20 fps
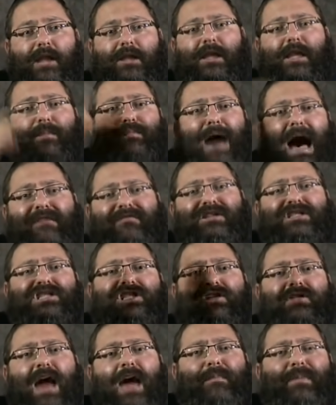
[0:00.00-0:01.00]
The
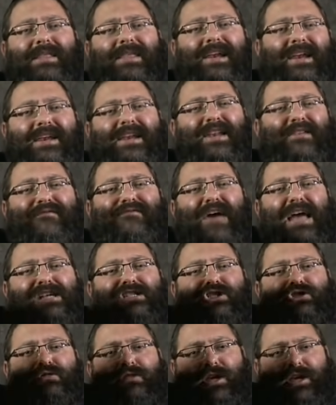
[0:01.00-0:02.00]
Lubavitcher Rebbe didn't
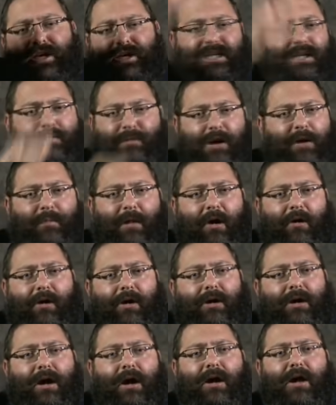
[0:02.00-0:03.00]
invent Judaism in
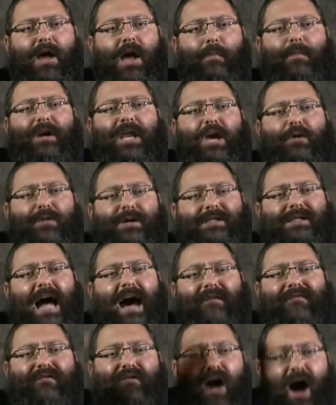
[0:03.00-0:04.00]
America, but he was the
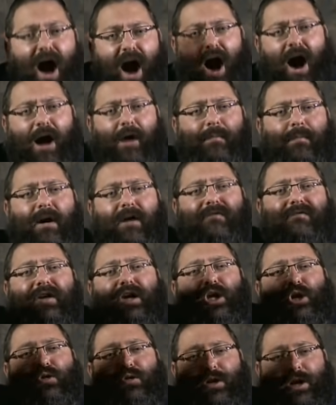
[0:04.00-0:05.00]
Avraham
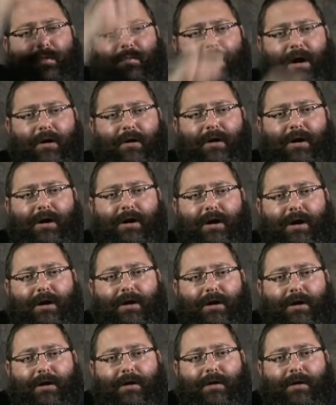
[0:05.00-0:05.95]
Avinu in America.